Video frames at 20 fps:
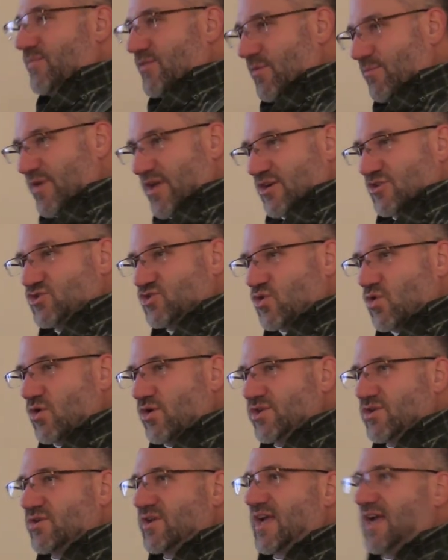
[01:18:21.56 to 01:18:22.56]
the better score
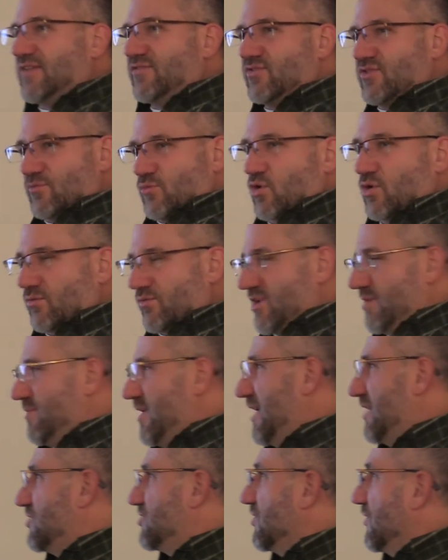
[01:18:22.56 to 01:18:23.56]
you get, the more
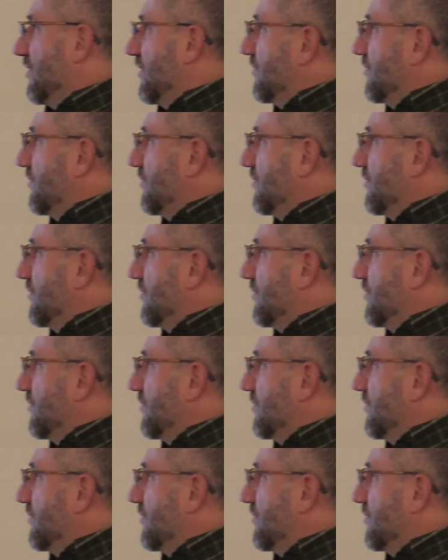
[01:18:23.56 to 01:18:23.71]
rebate. So